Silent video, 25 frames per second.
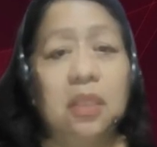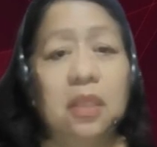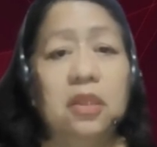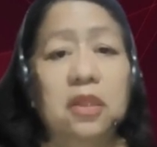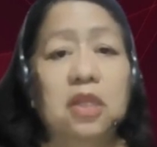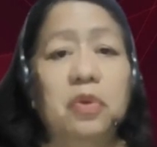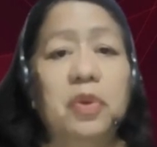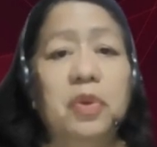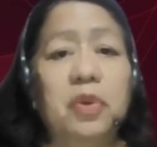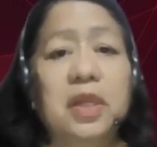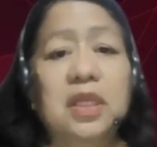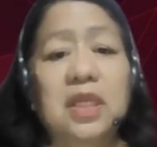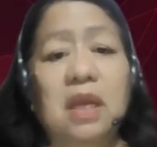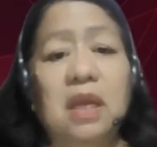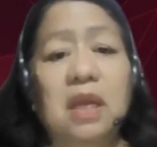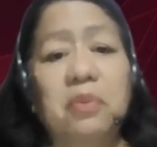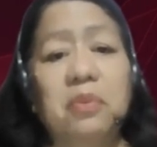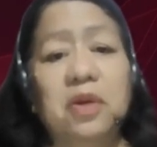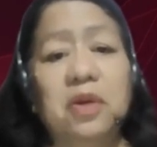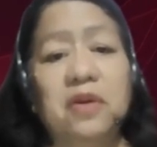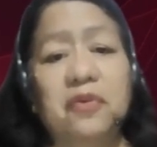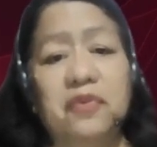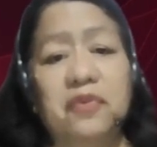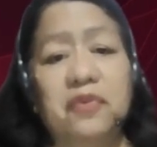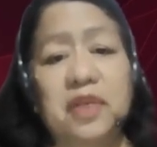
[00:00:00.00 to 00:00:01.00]
There were a
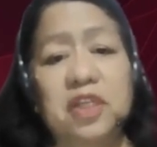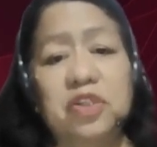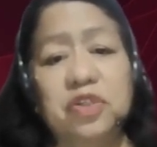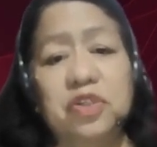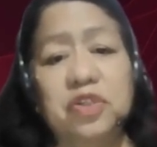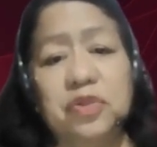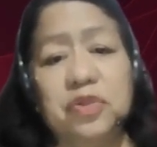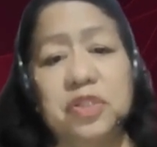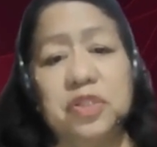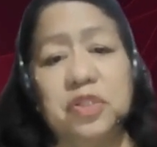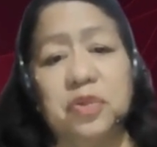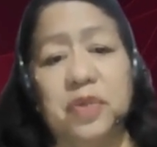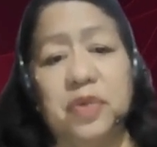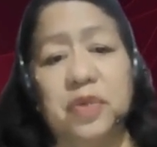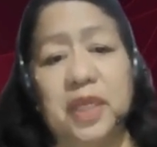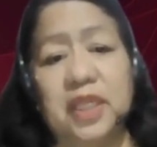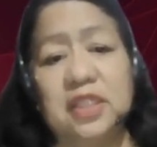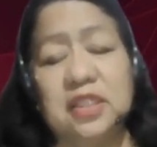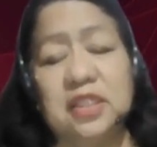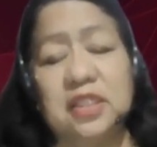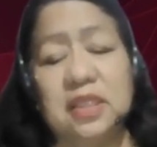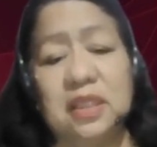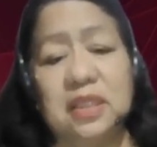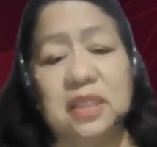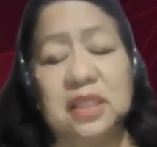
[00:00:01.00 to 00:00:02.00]
number of issues
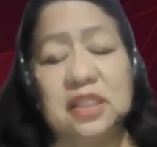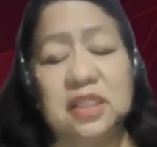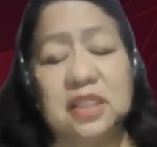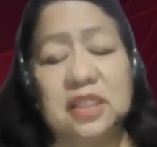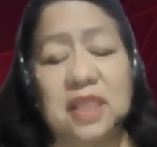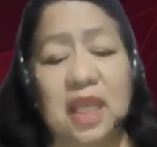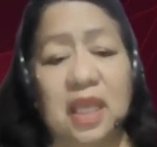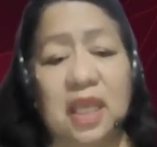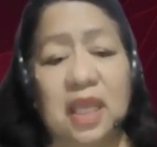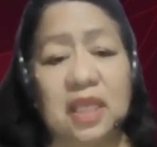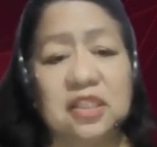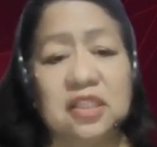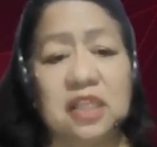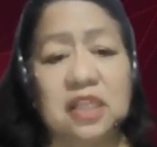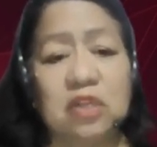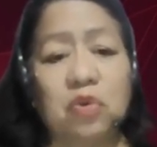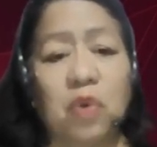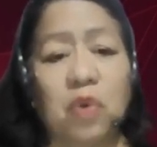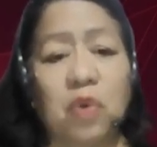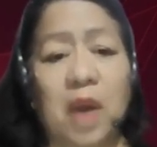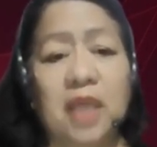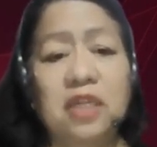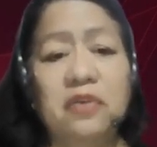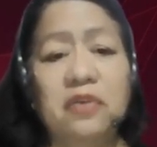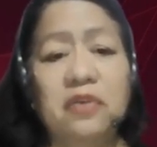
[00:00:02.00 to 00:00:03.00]
raised in this case, and
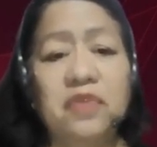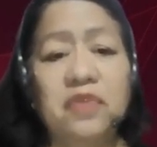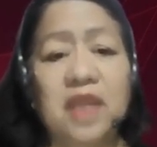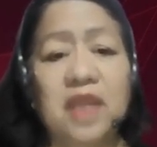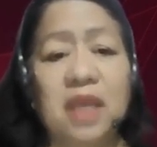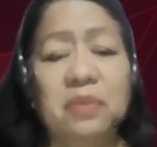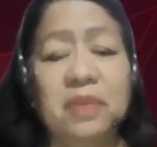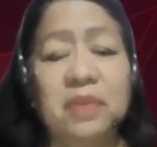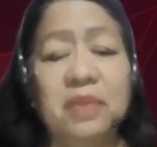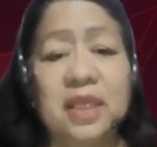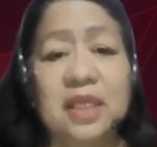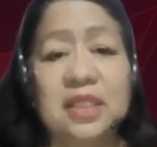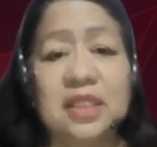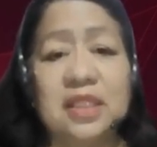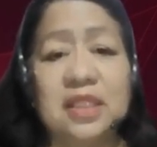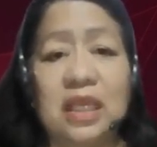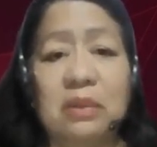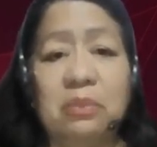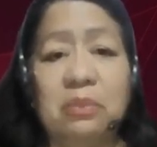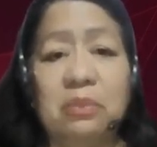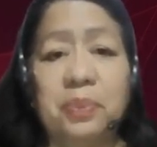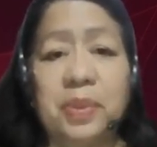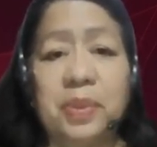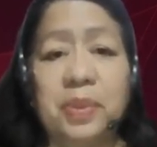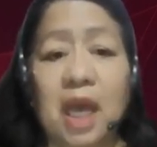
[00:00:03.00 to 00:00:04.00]
one of them is
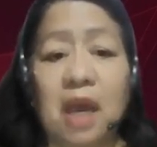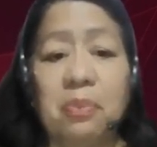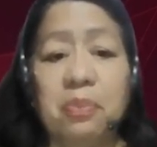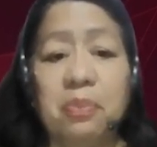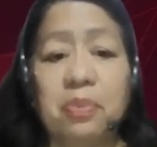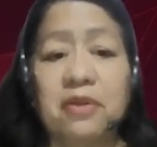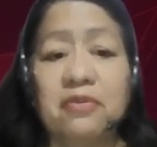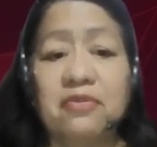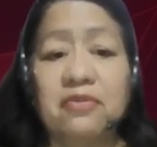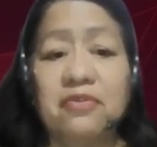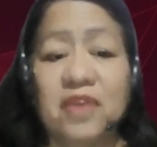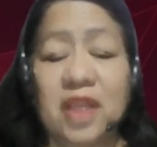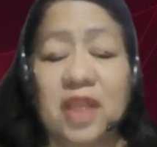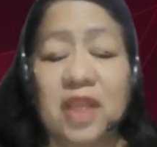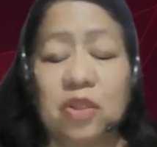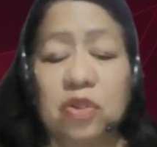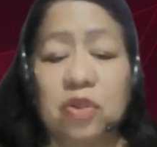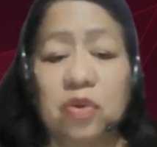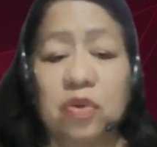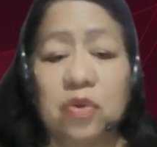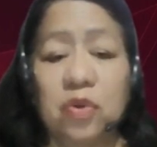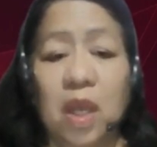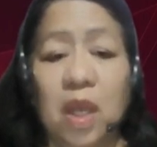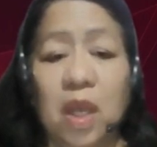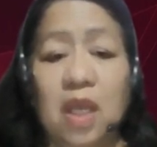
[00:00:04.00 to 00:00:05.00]
improper
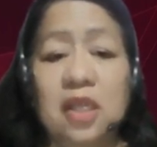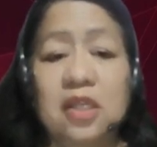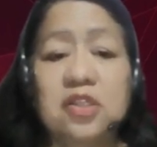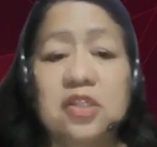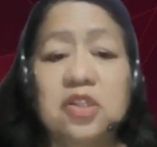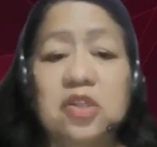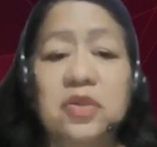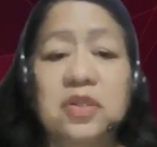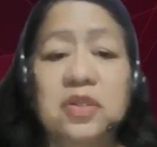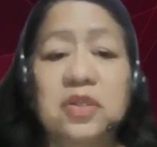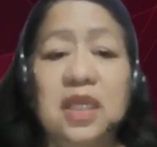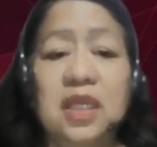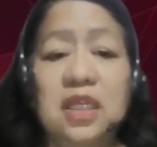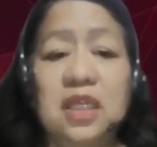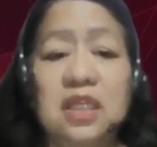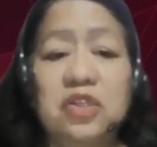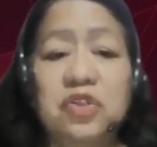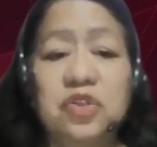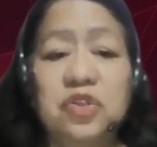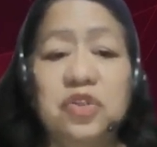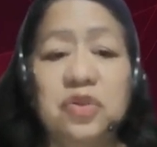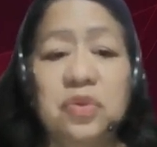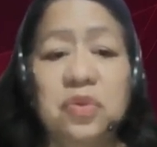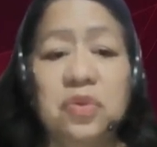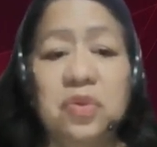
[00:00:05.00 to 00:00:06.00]
venue. So the
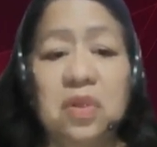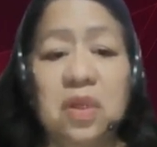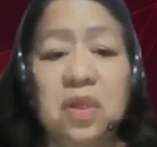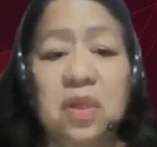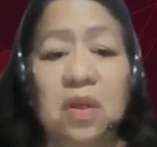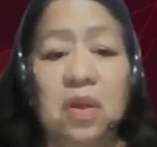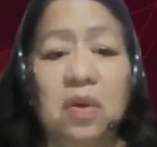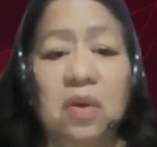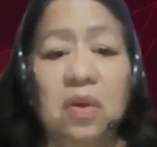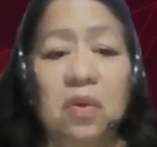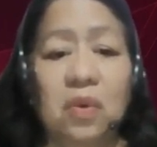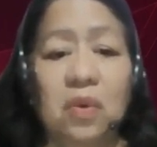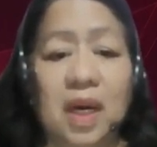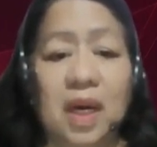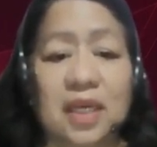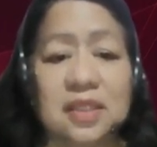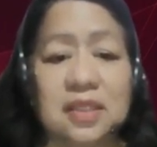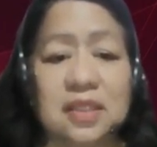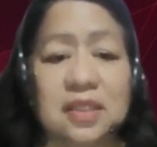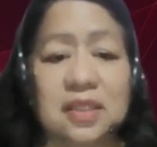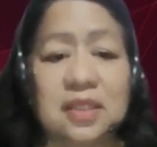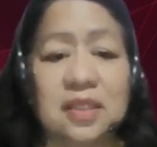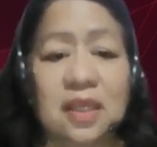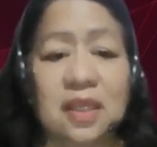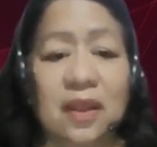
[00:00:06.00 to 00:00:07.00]
issue
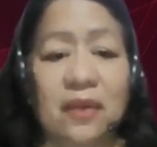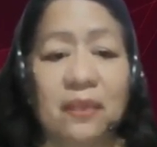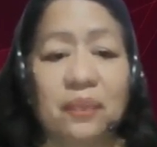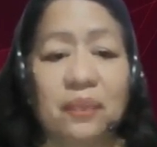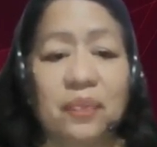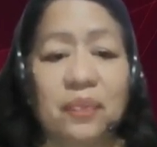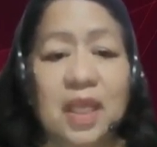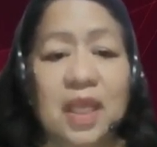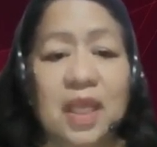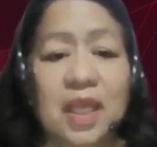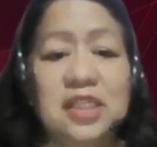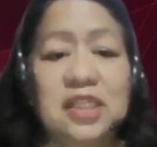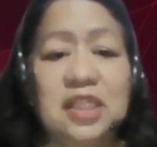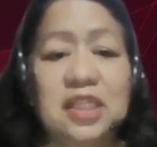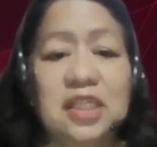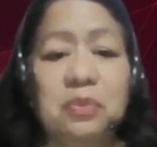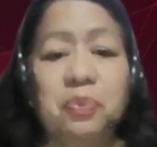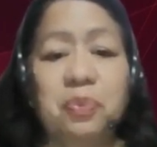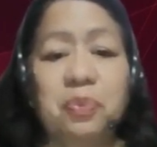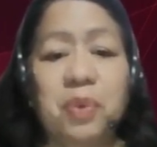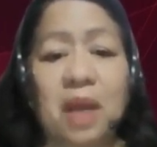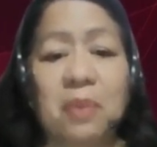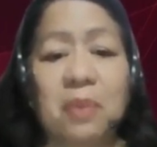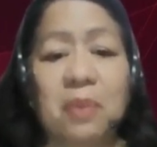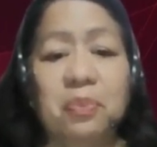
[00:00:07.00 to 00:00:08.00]
was is
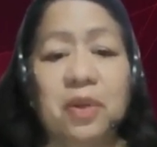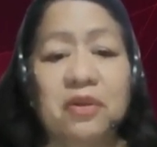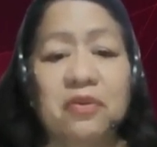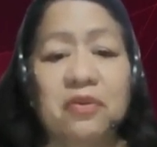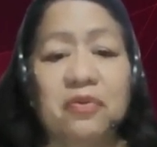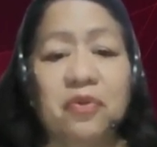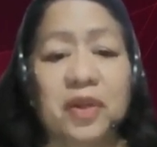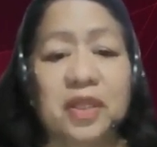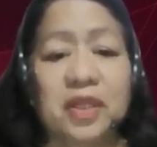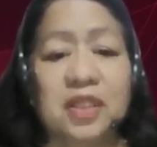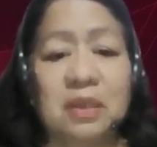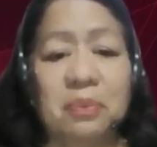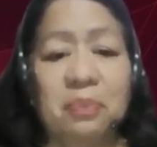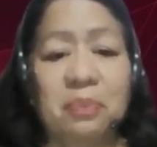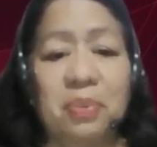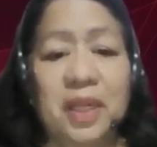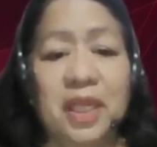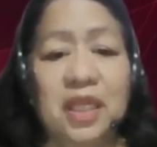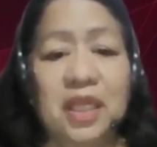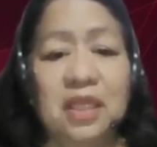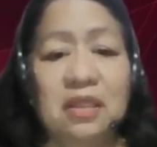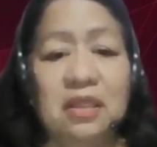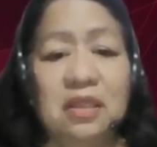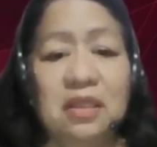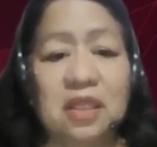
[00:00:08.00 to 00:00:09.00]
it proper for the
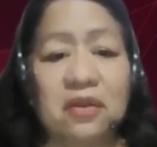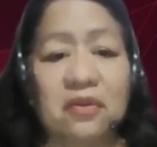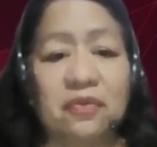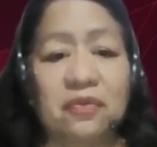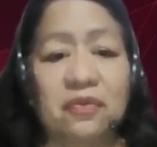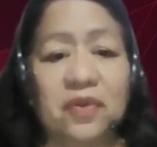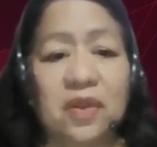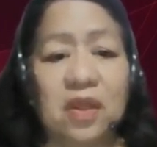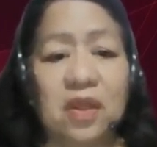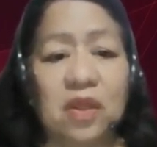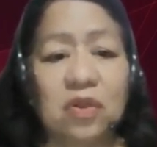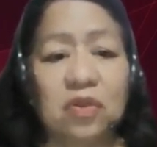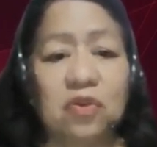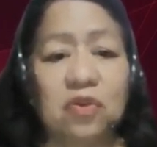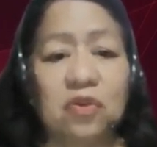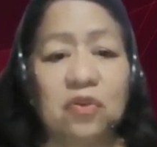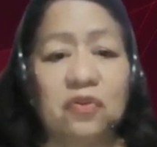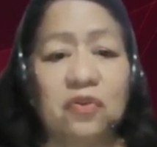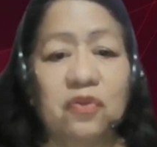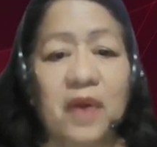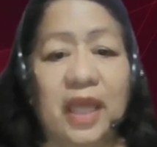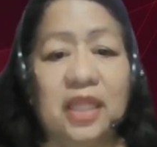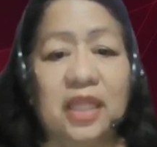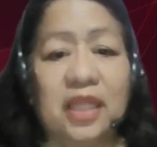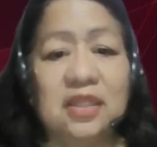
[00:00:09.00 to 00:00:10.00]
plaintiff to
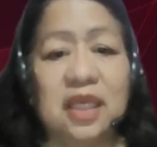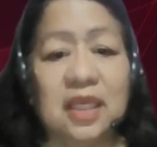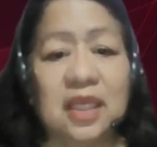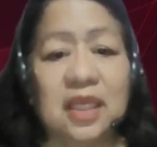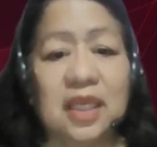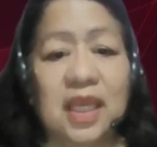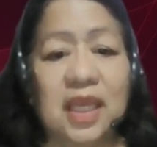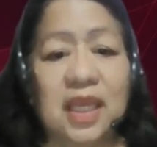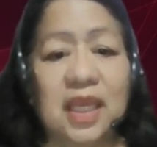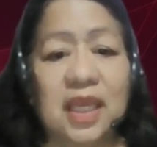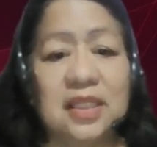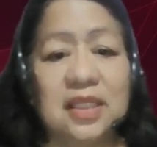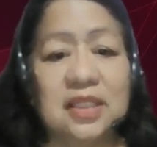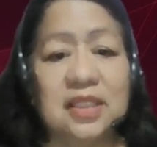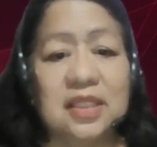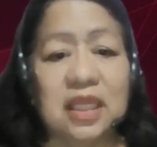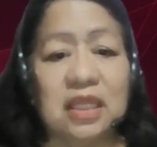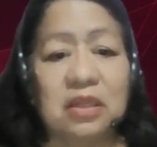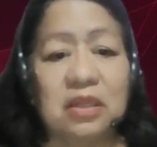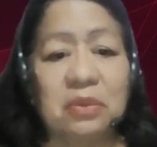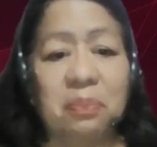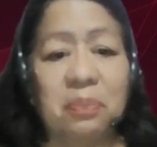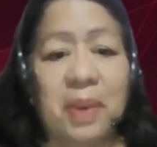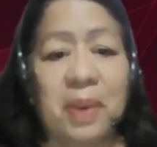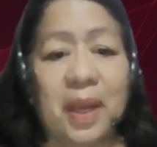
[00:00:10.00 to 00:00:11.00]
file the case
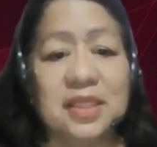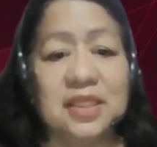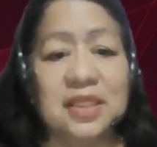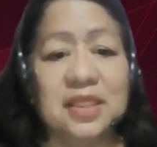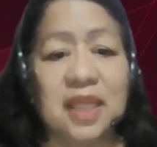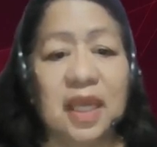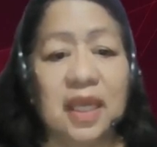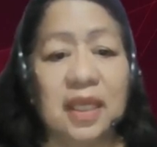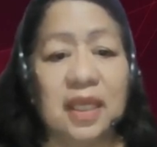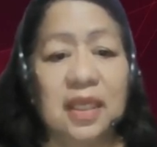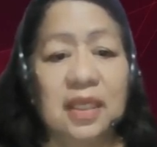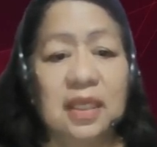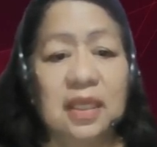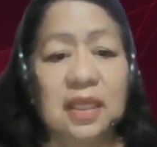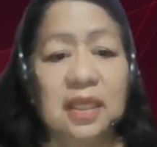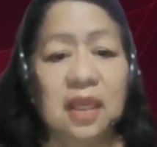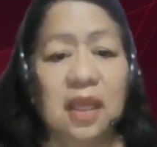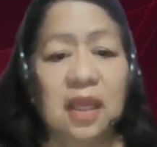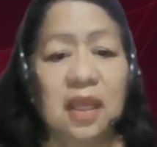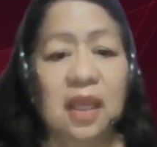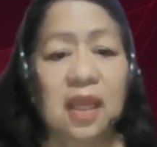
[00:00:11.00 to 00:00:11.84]
in Pasay